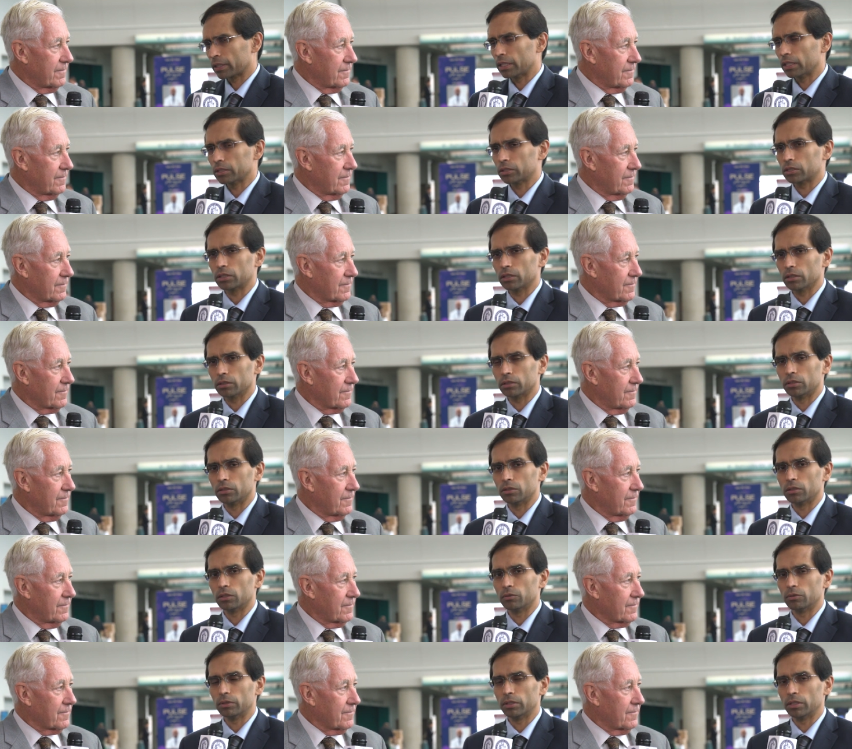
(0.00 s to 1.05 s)
Speaker 1: the
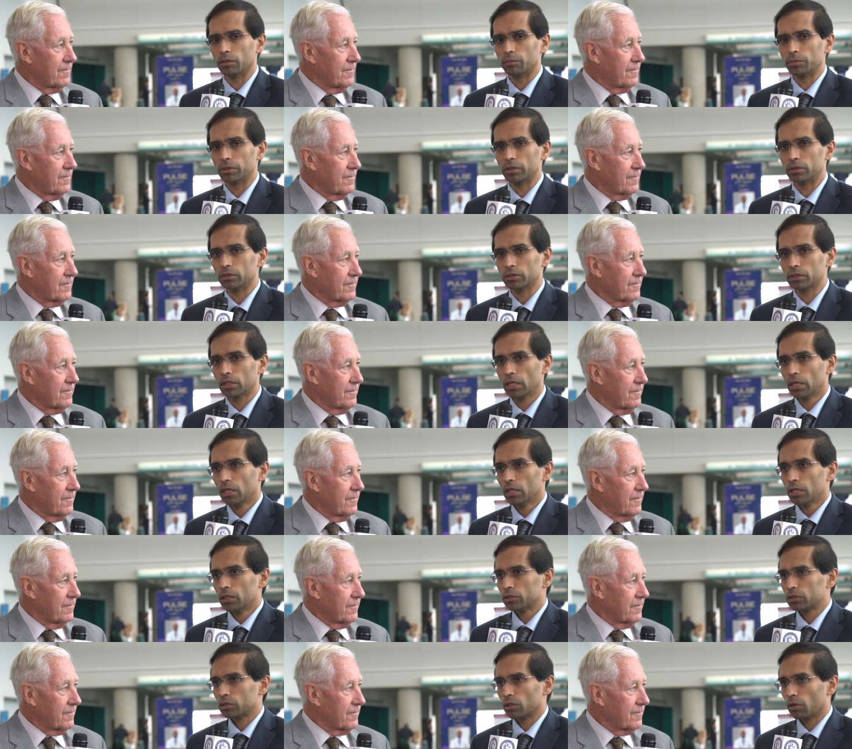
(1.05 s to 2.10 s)
SGLT2 inhibitors.
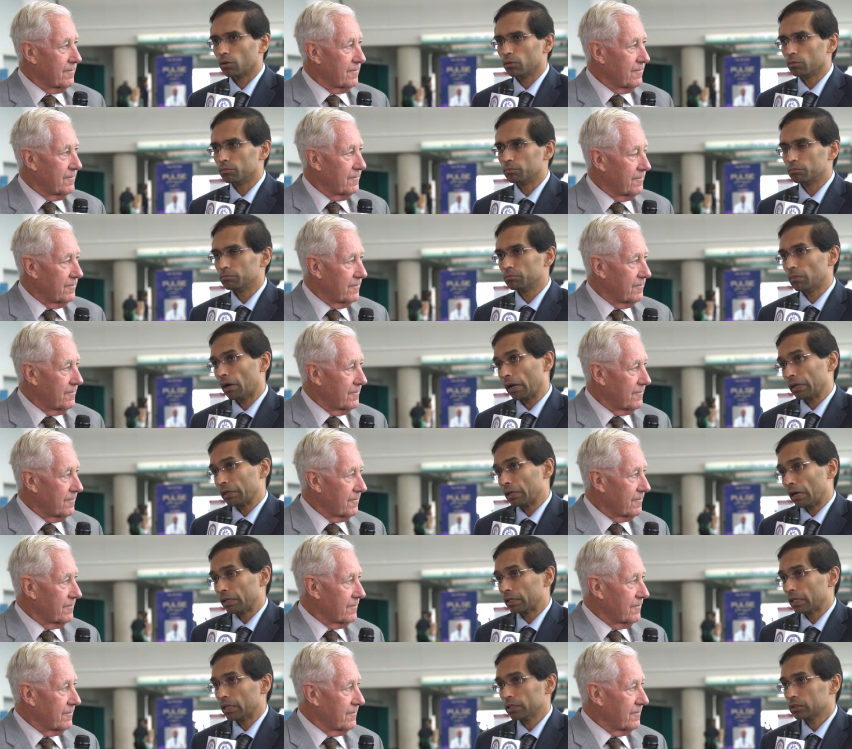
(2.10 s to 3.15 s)
So I,
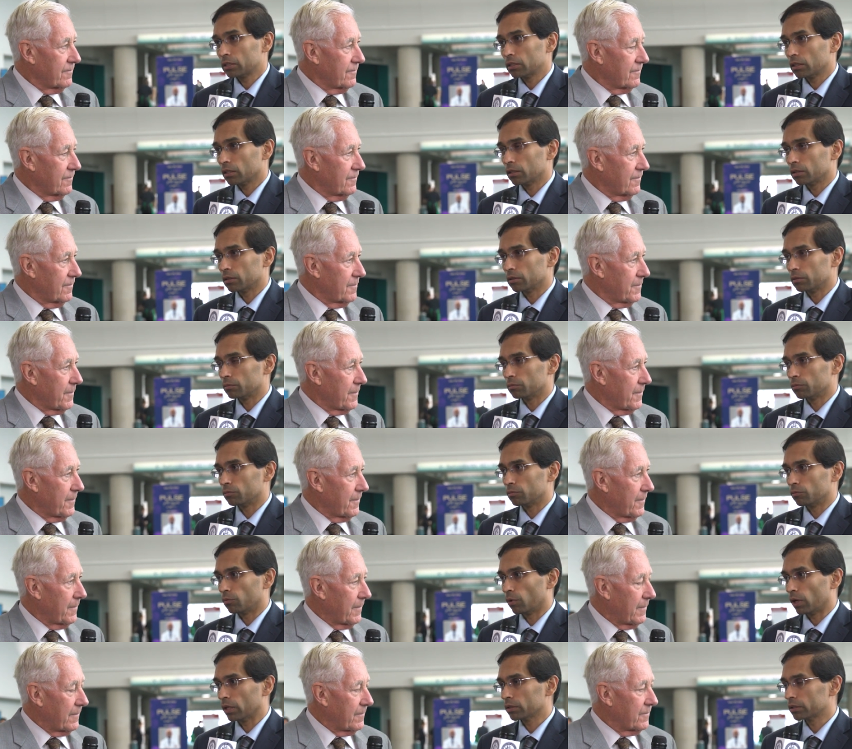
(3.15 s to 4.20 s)
I guess in a
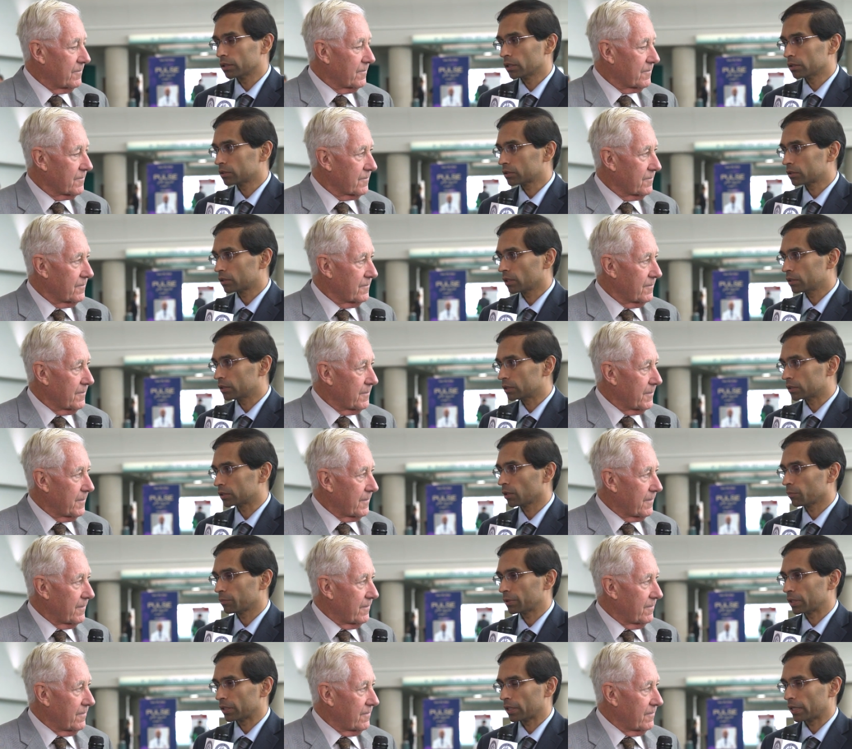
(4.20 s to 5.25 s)
well done study,
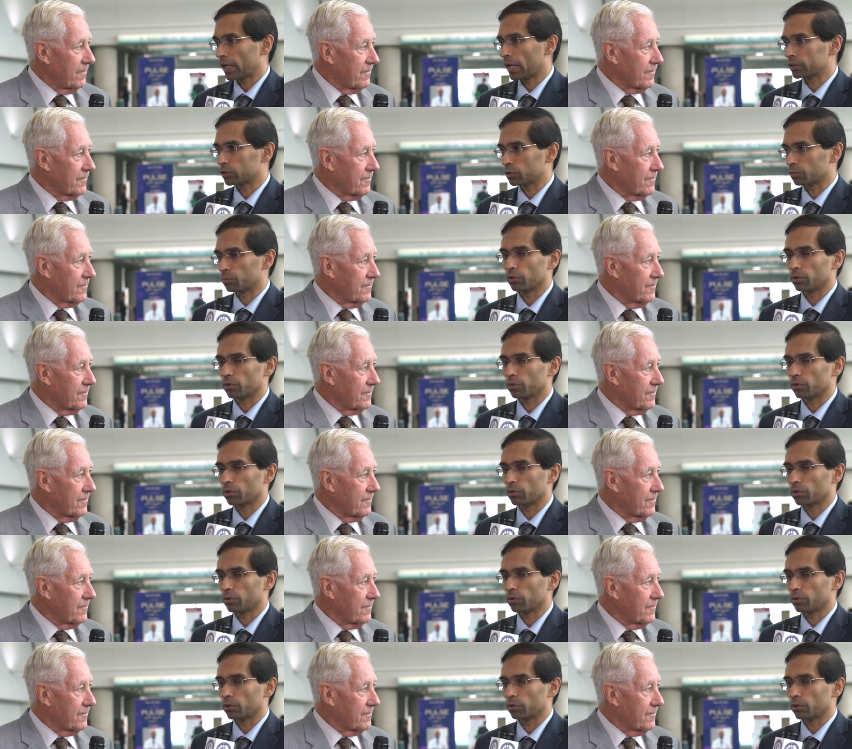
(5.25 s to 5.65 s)
something that has a